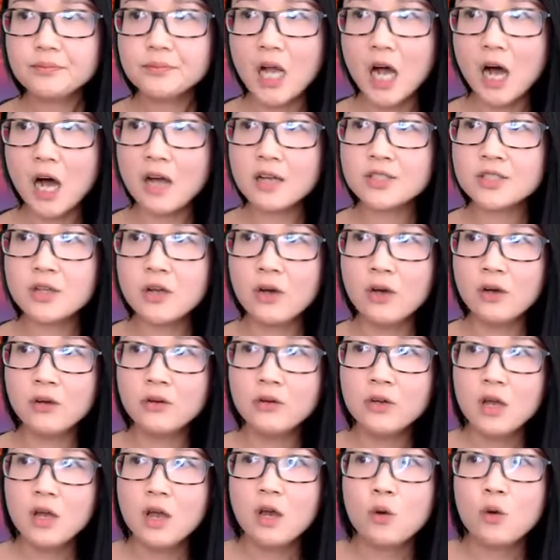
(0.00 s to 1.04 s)

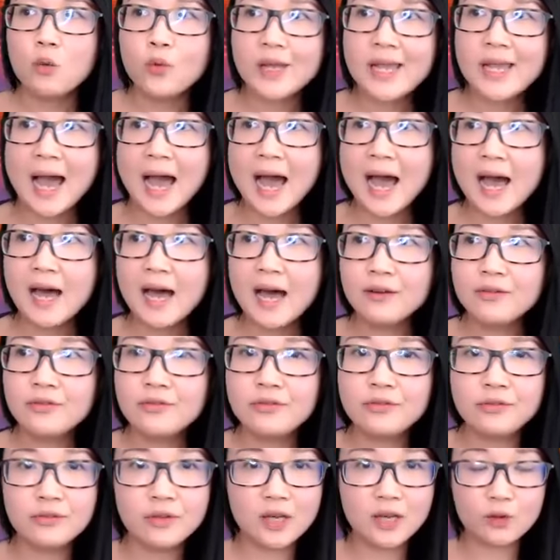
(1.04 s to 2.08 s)
Also, we
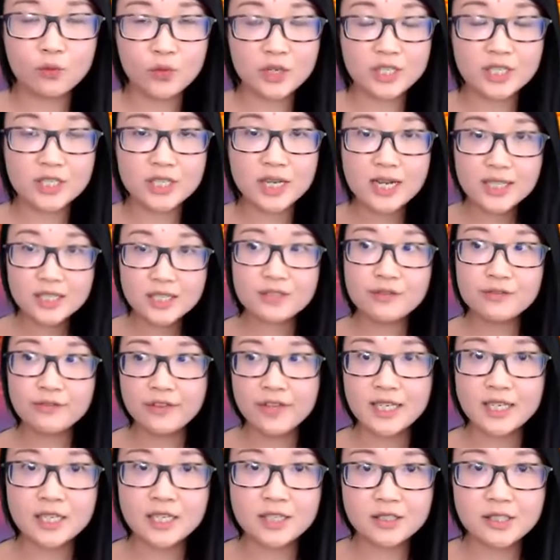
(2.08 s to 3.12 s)
just
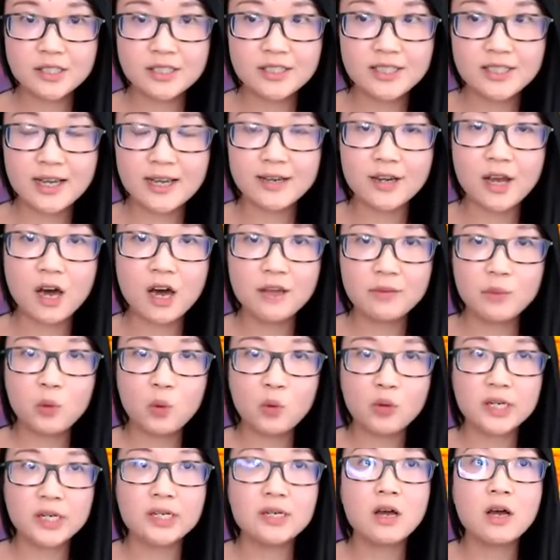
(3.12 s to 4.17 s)
finished and
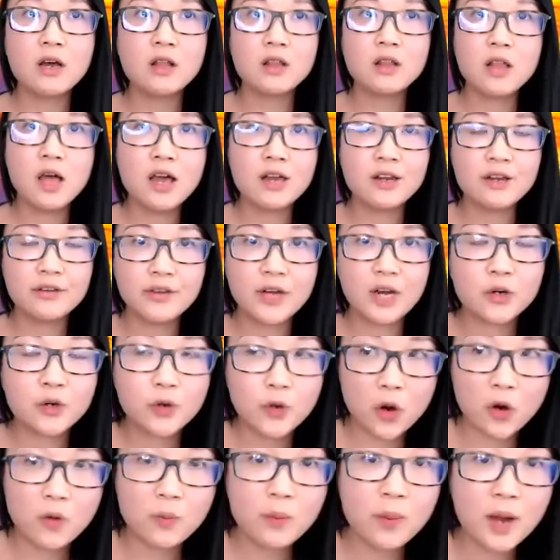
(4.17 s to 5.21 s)
onboarded a lot of our
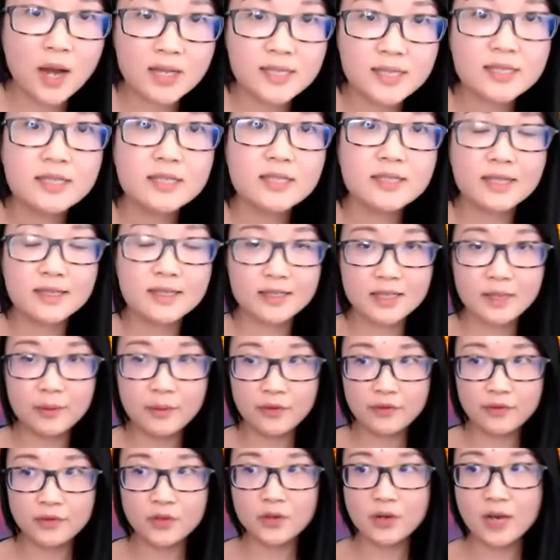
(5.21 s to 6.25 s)
Chrome bosses, and some
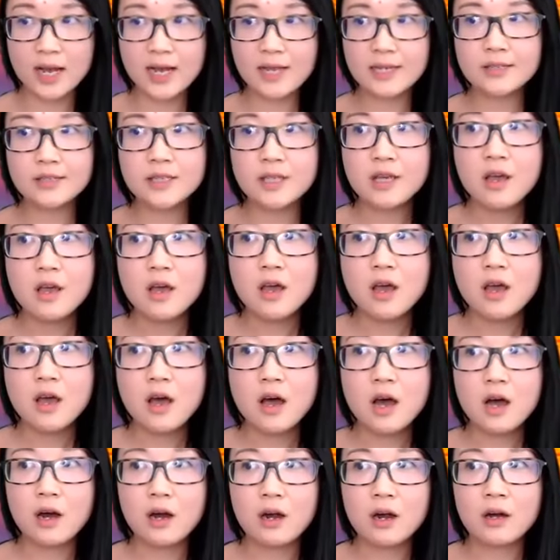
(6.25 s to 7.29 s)
of you guys
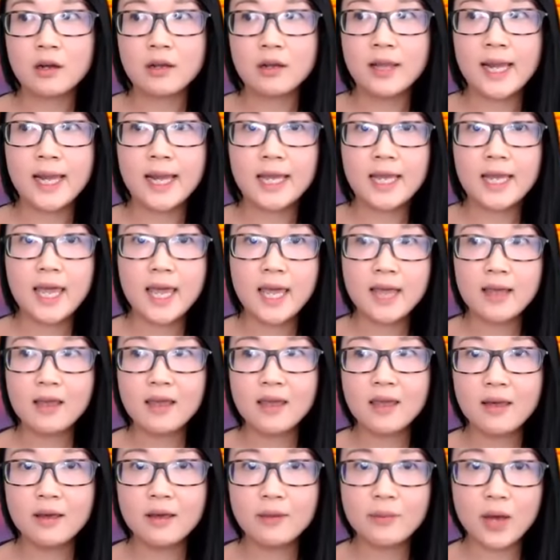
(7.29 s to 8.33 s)
are like, hey,
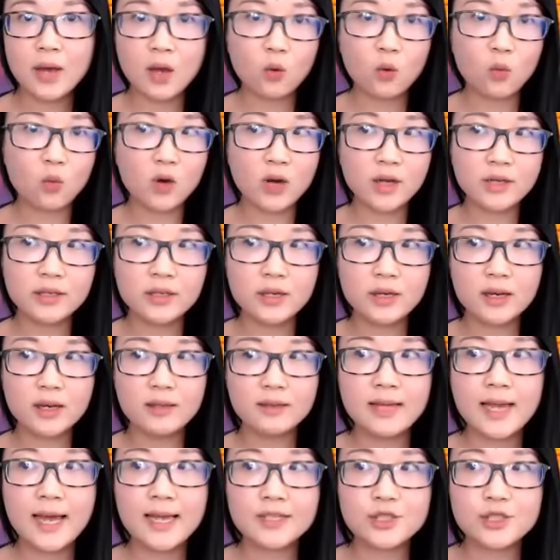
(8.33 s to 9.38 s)
Kim,
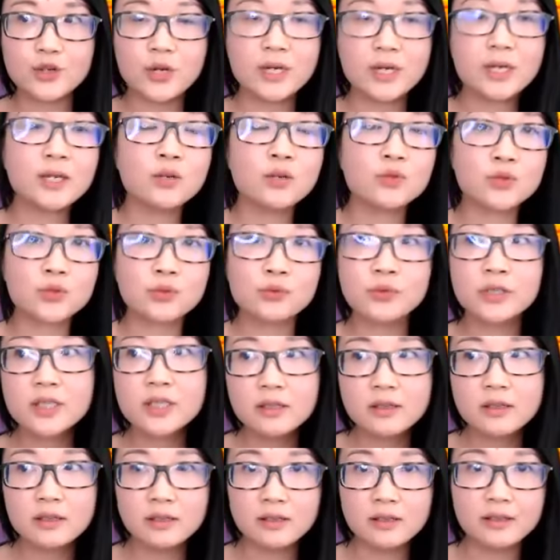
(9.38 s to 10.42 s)
that training was really
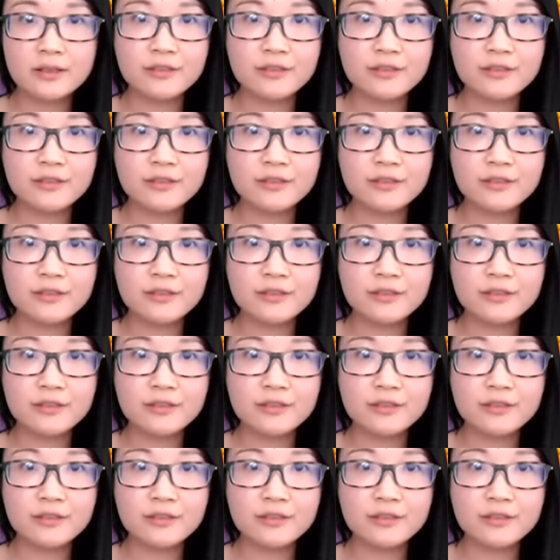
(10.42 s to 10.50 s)
good.